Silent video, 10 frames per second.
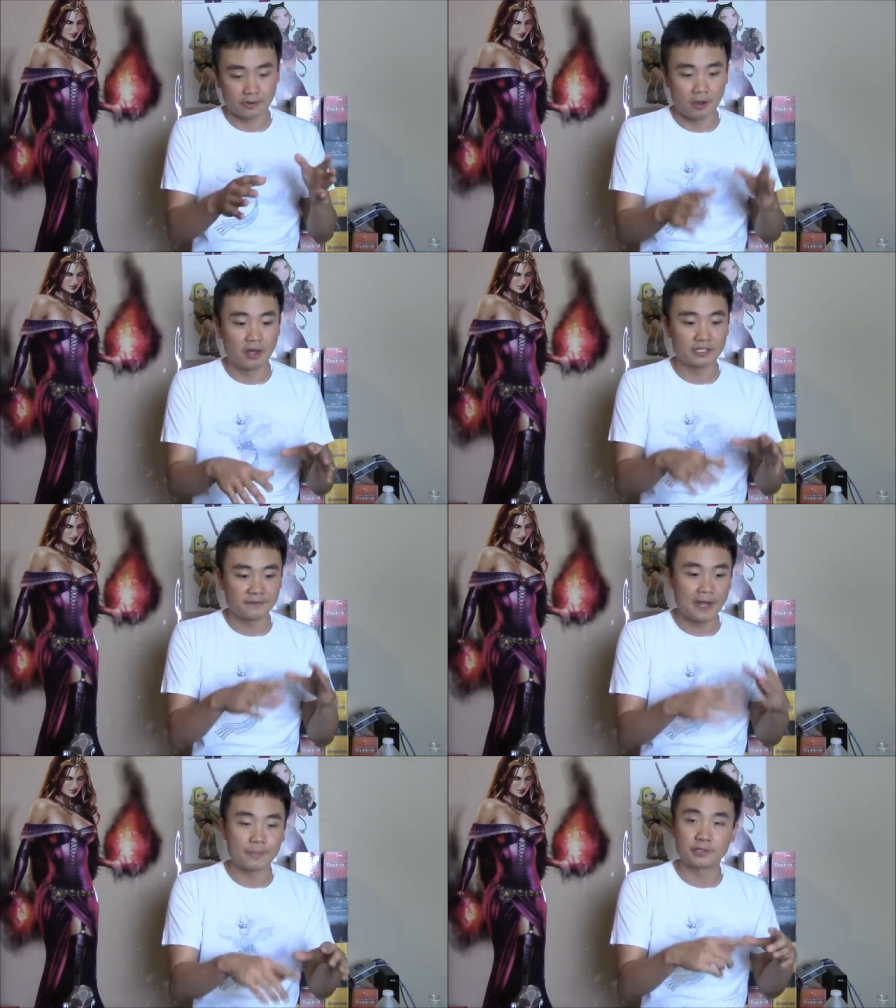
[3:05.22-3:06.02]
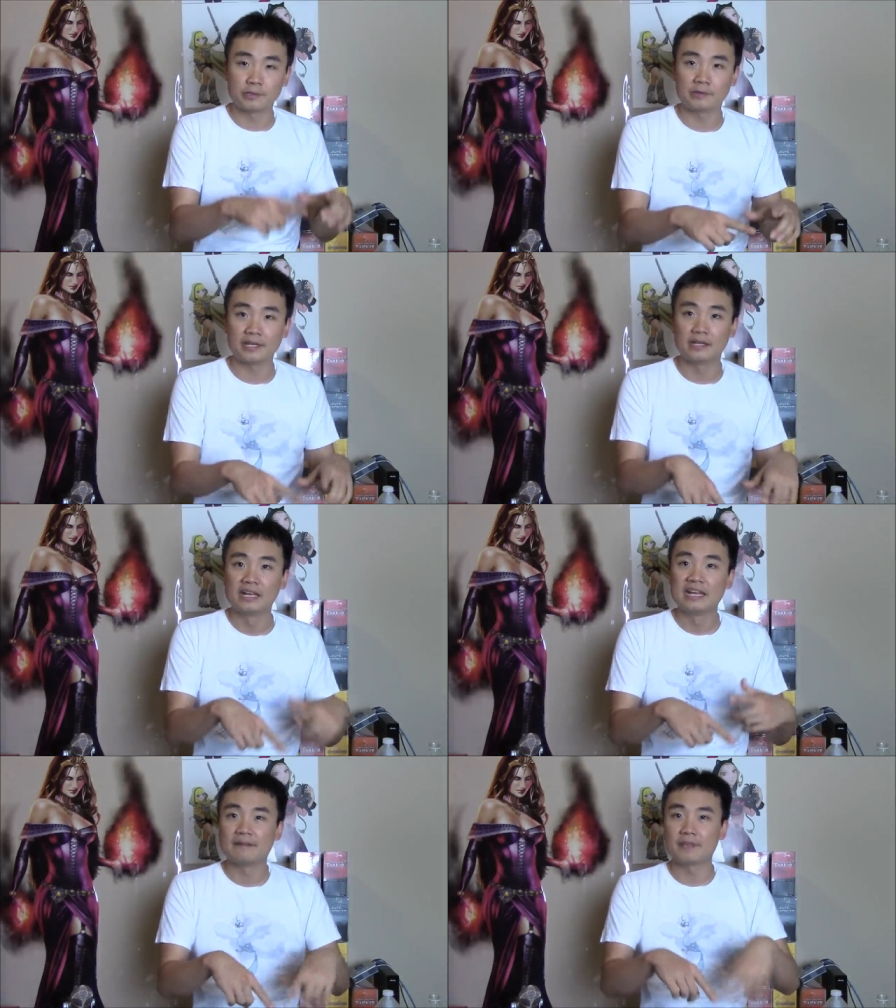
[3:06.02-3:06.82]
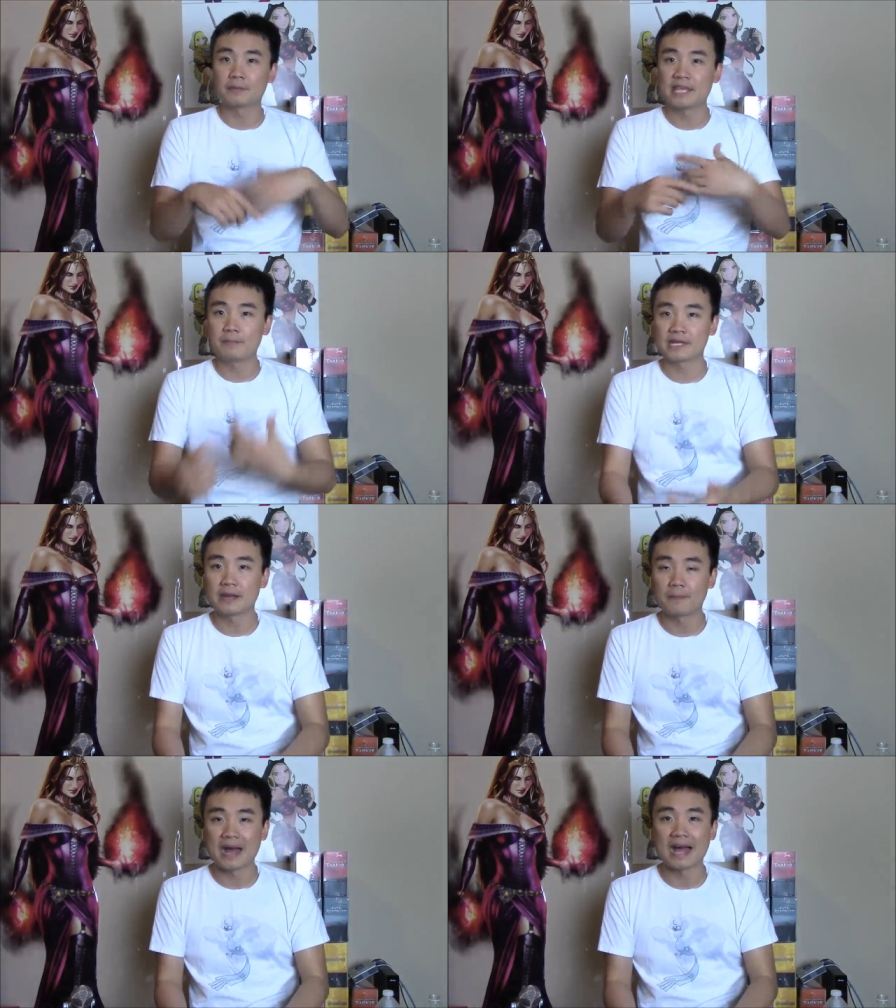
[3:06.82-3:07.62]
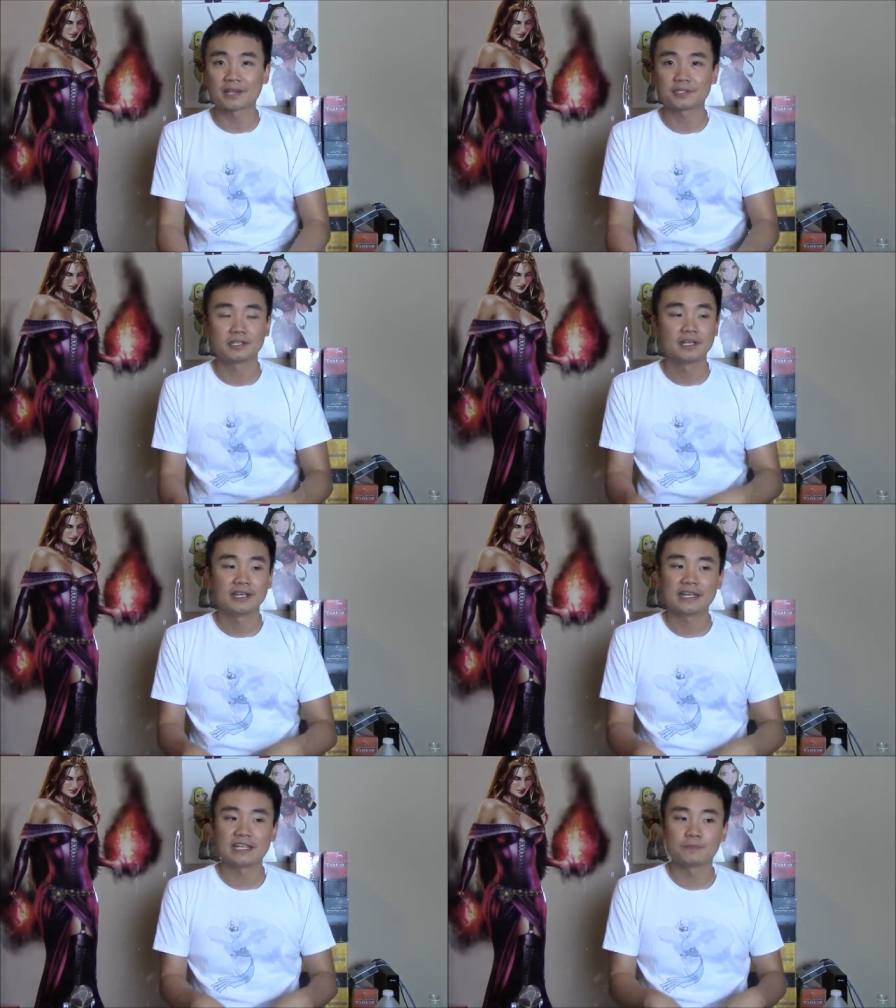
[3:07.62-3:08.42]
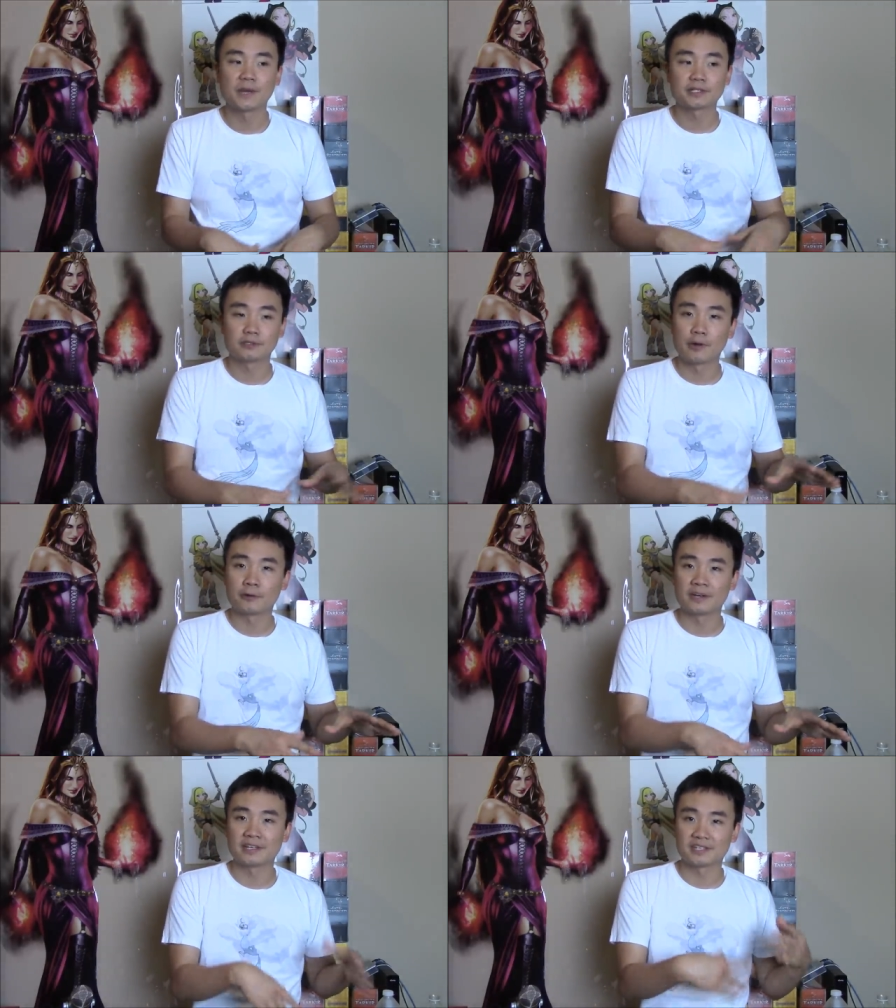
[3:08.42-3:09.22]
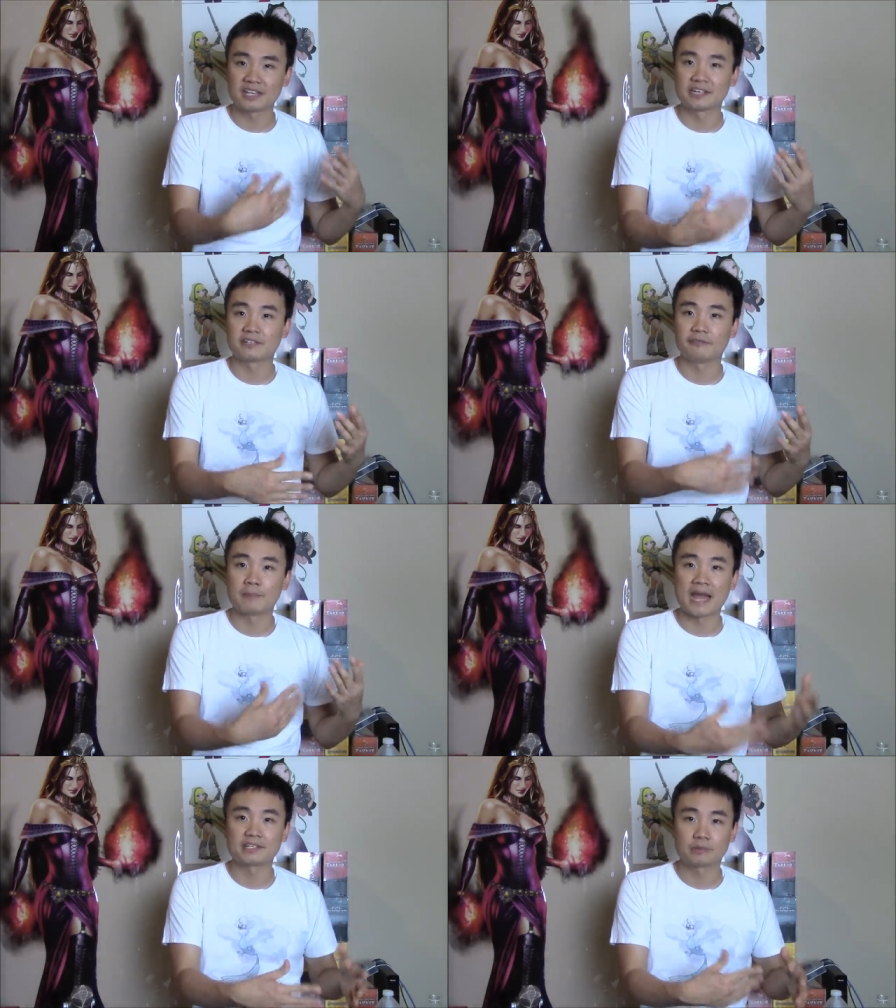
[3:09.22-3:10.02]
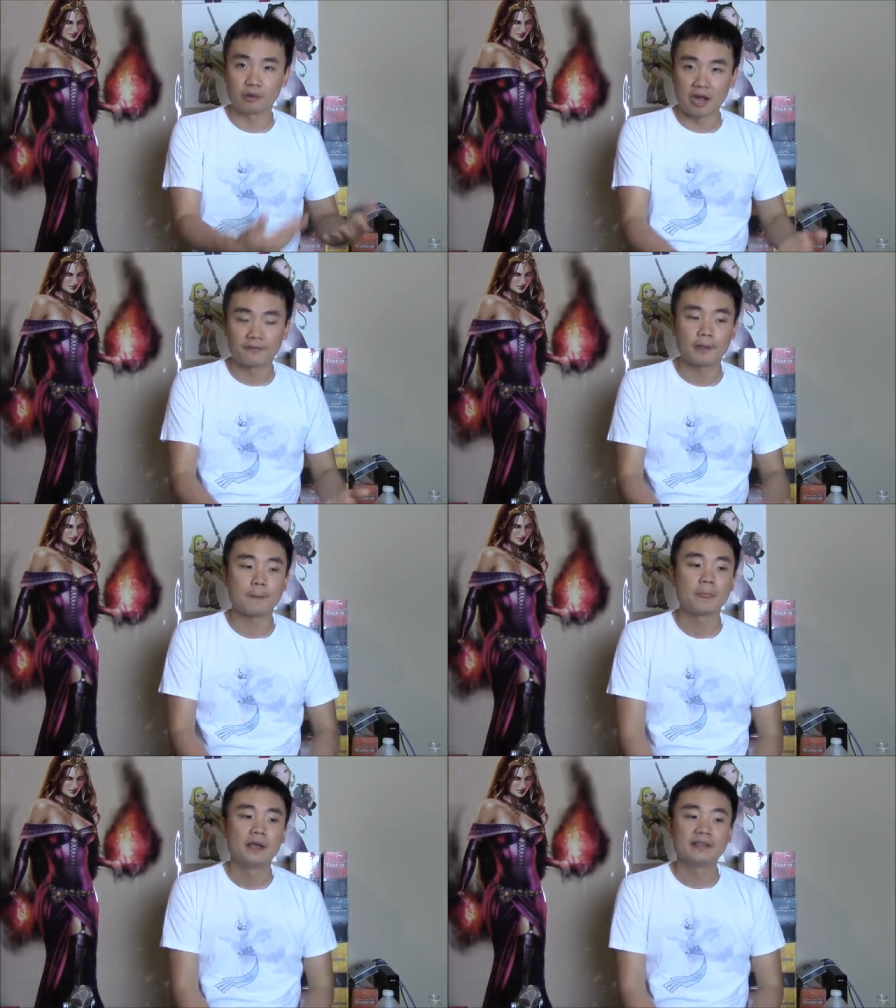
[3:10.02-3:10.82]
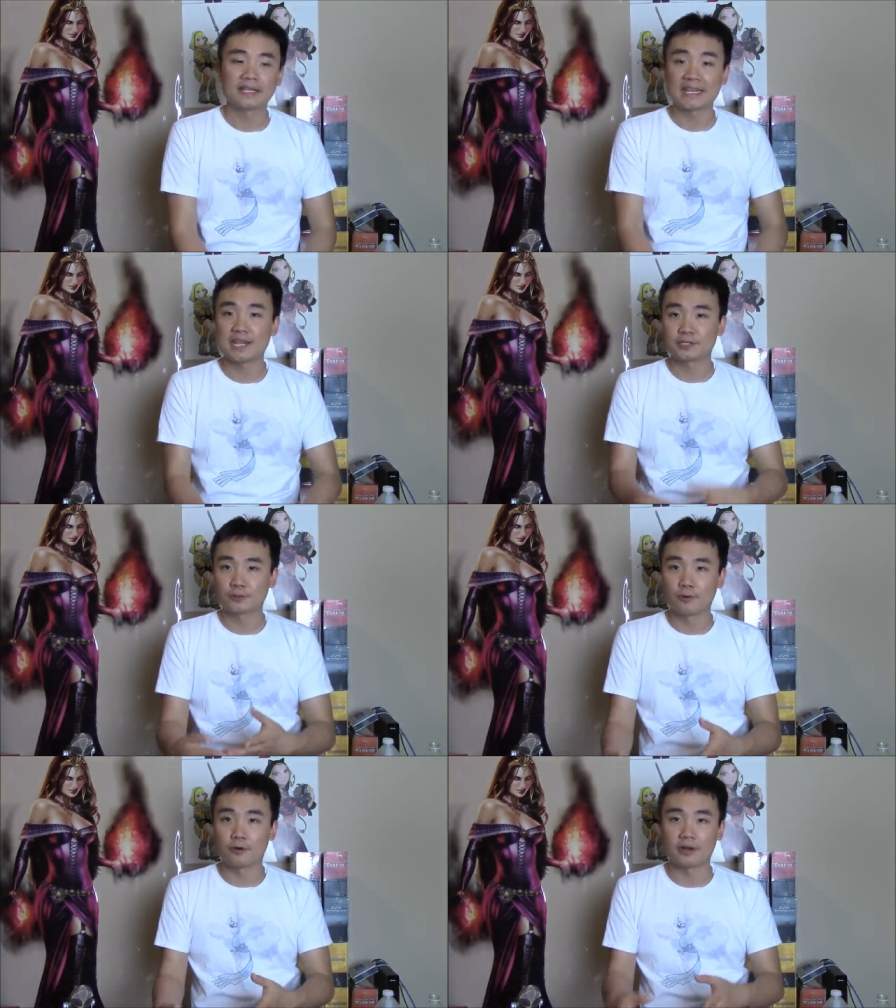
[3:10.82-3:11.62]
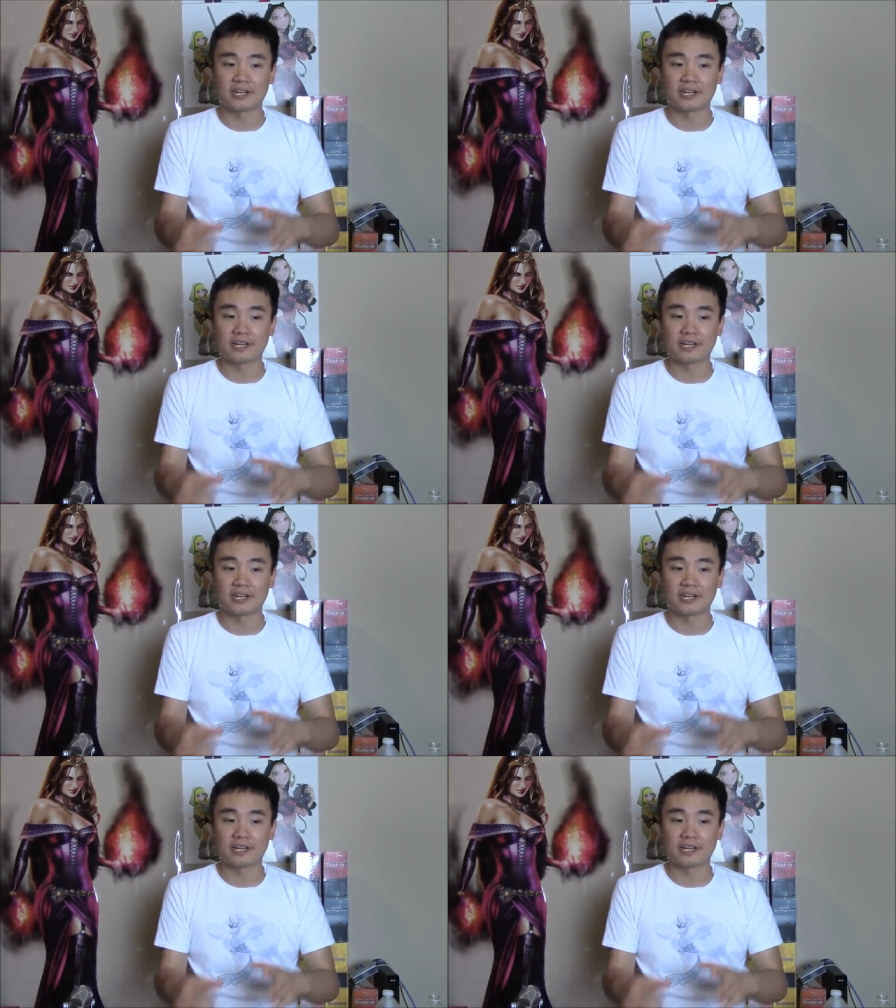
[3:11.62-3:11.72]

cost of opportunity of them keeping a box is much lower in the sense of magic profit than a store.